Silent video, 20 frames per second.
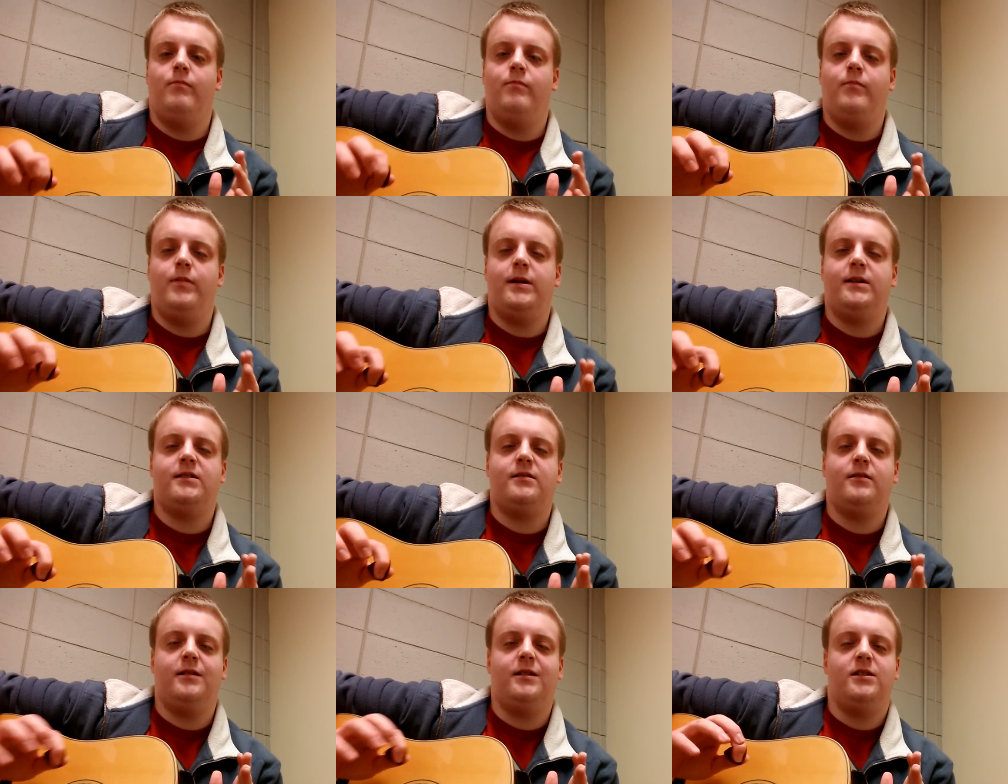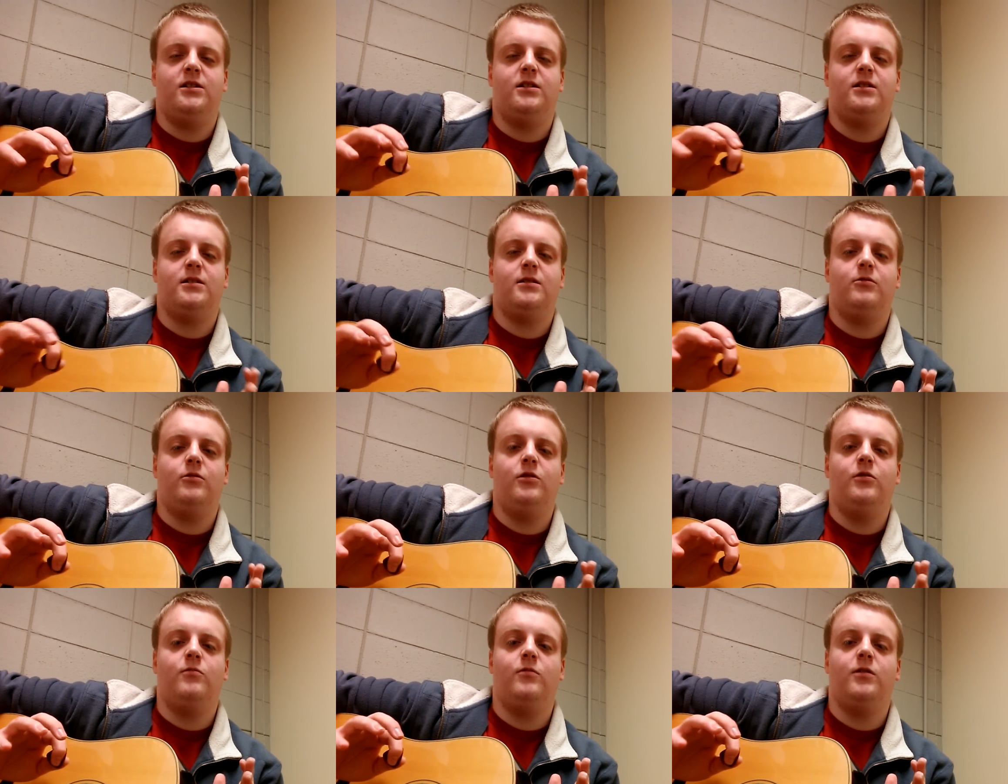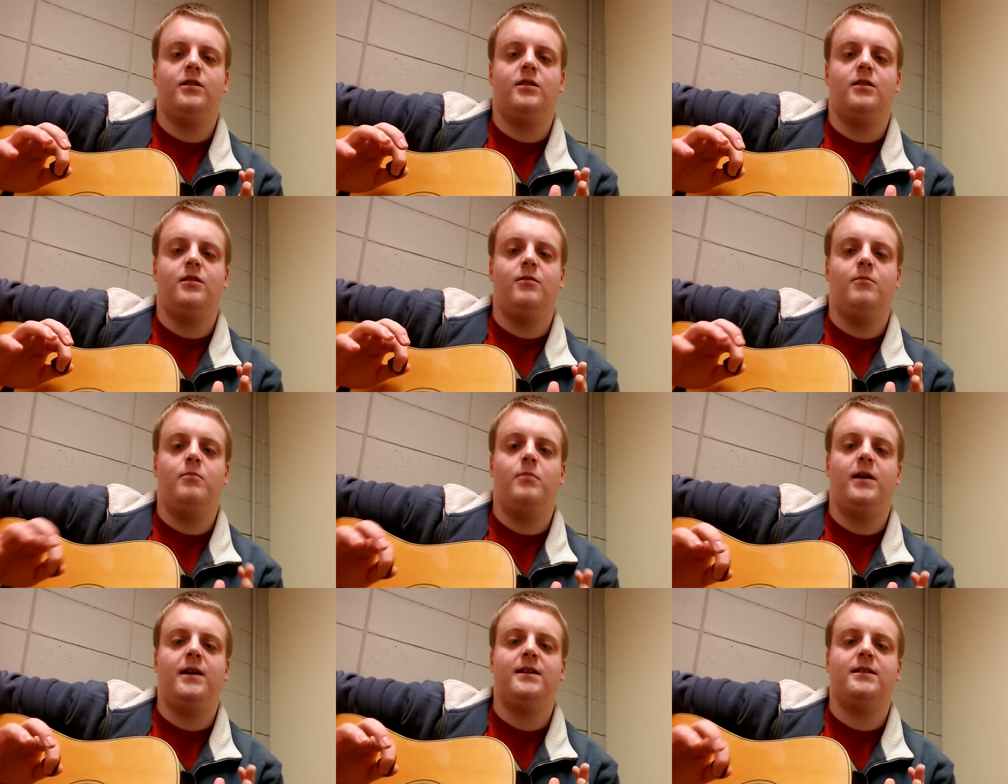basically it's just you want the
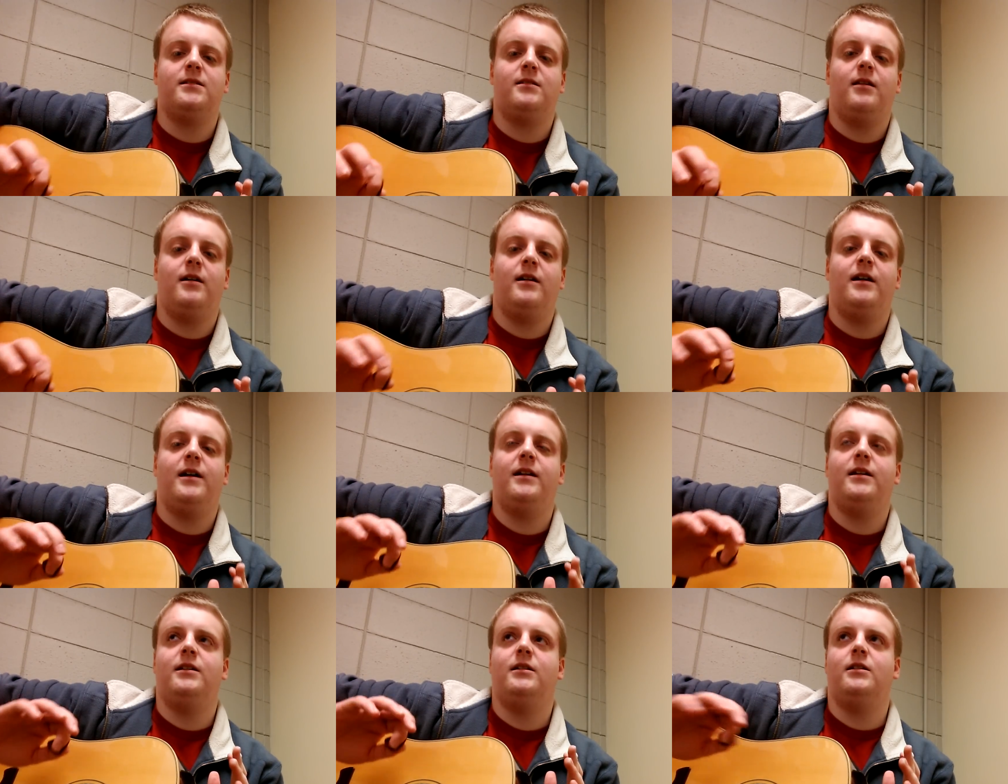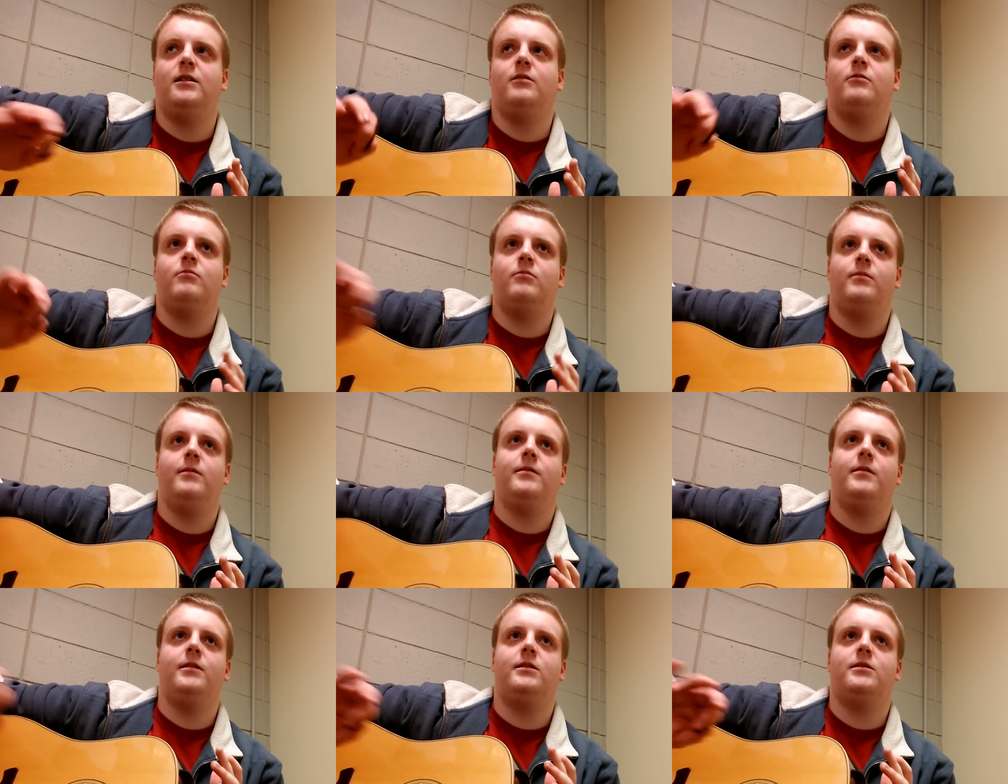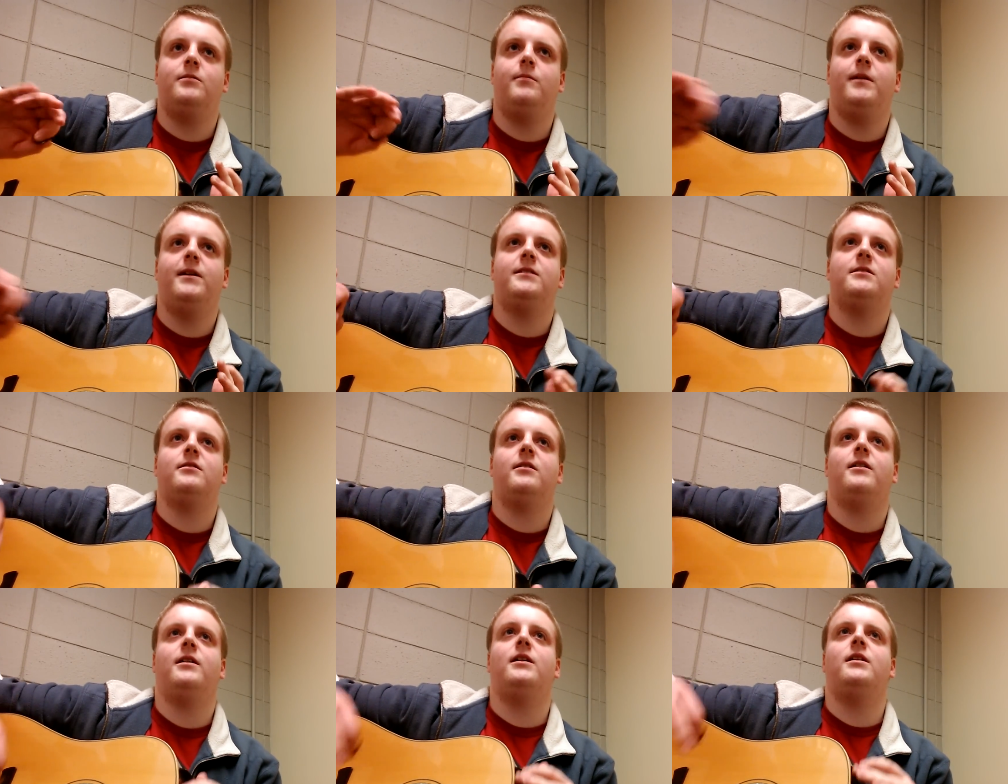bass line and it's the
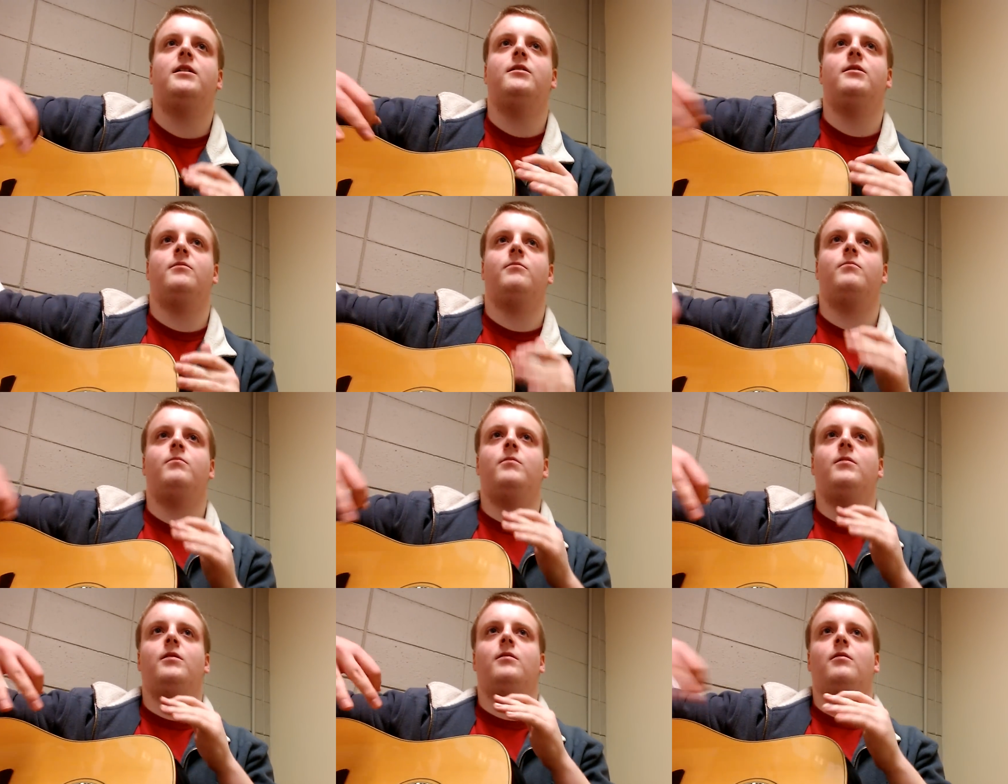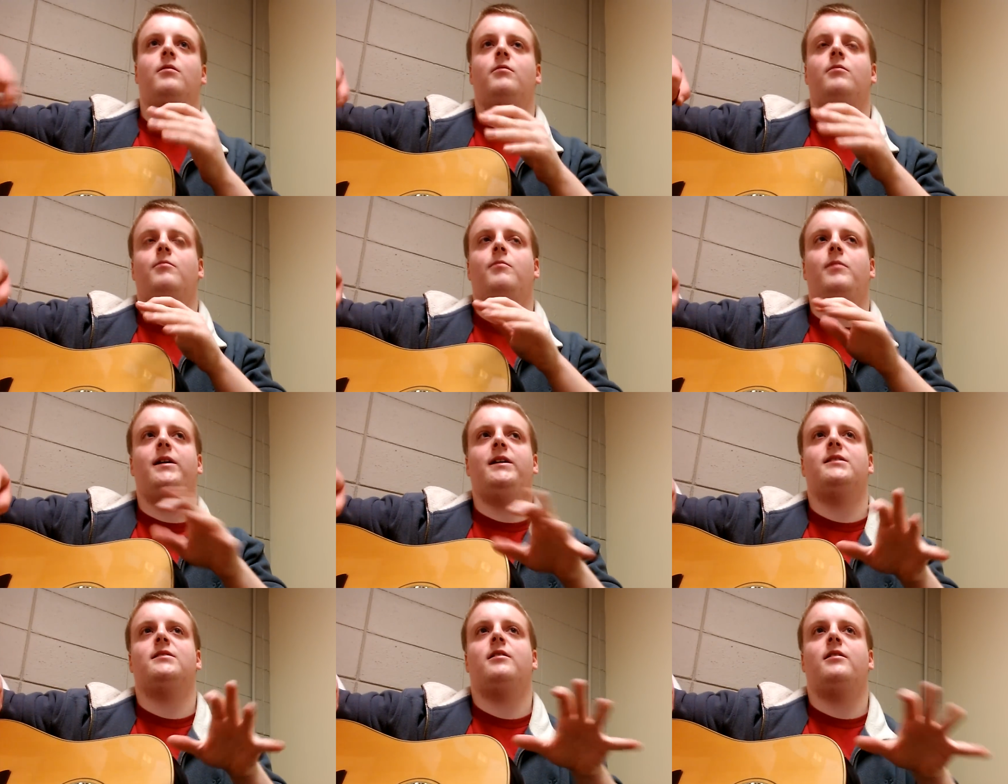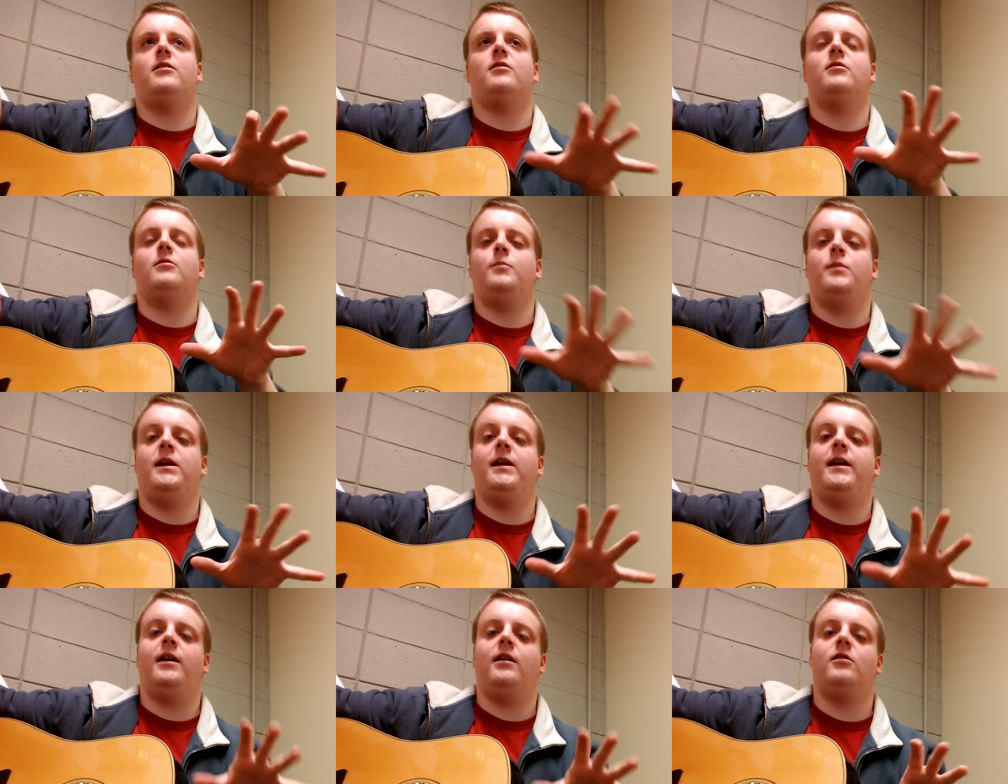bass line and uh, bass line on the
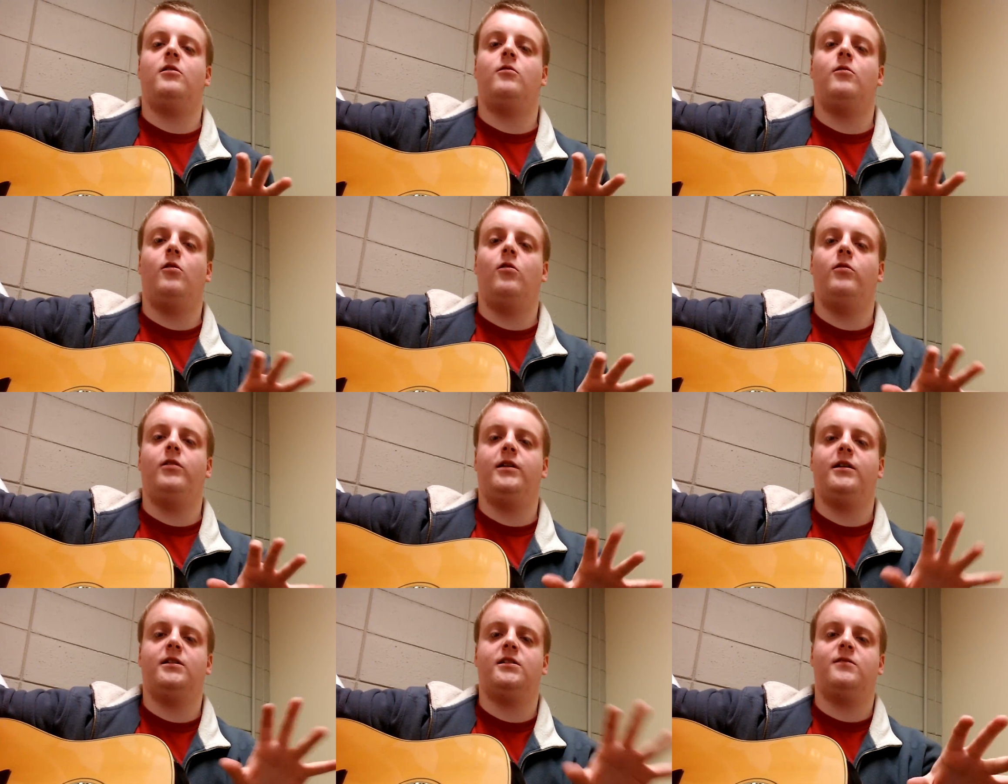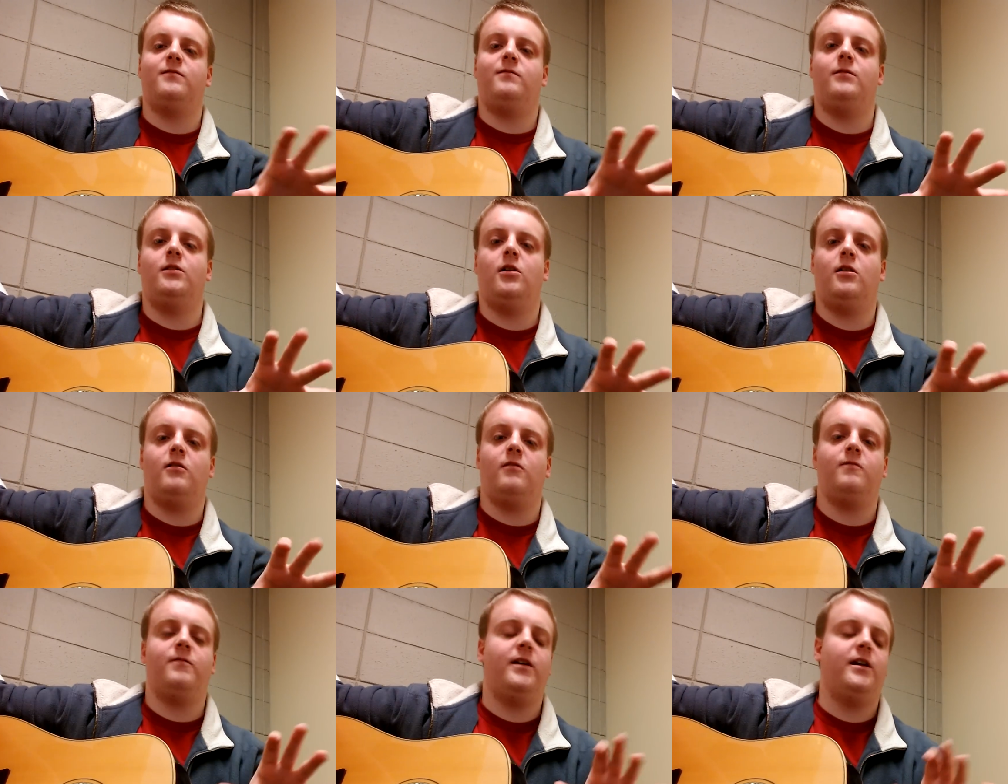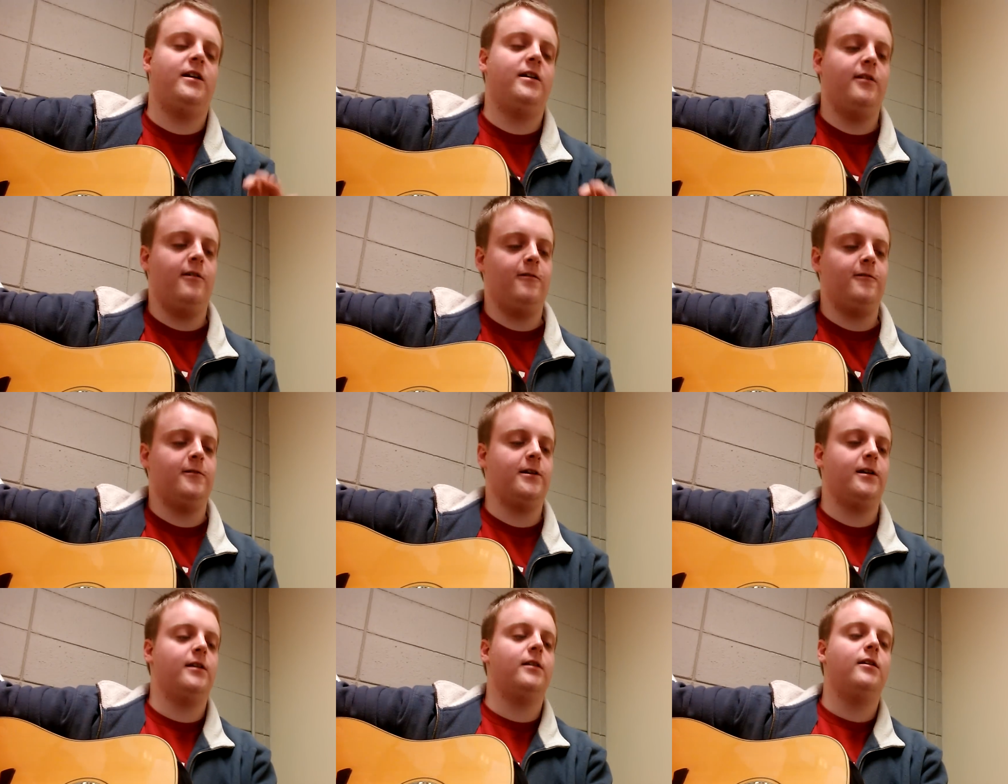piano holding it's Donald Fagen
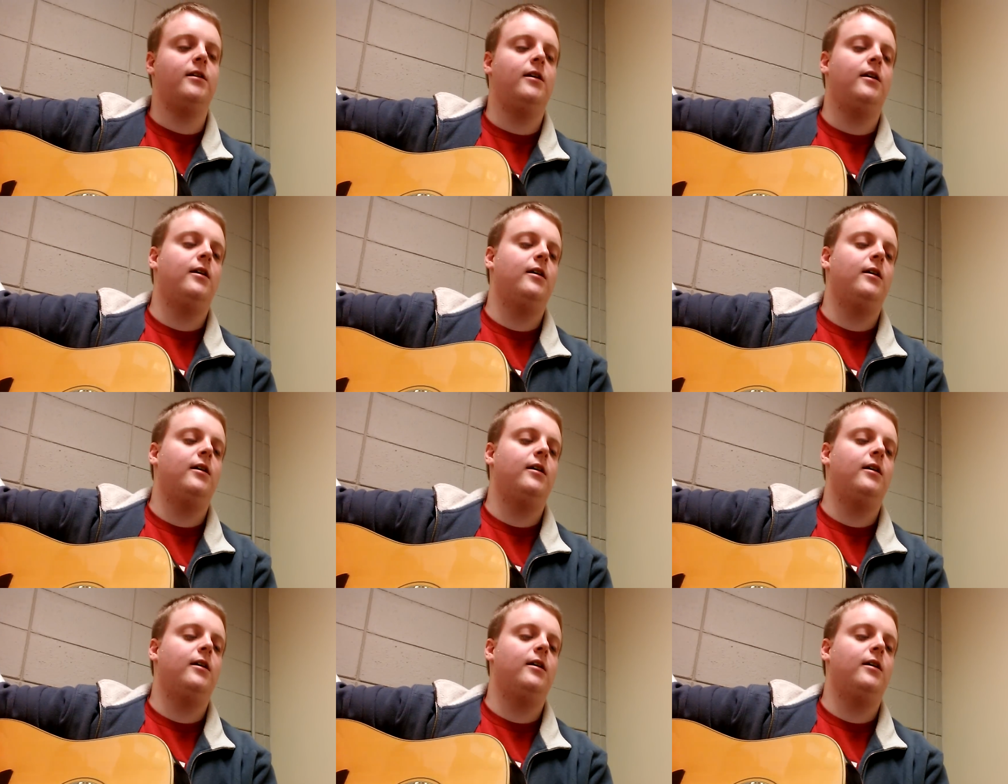holding it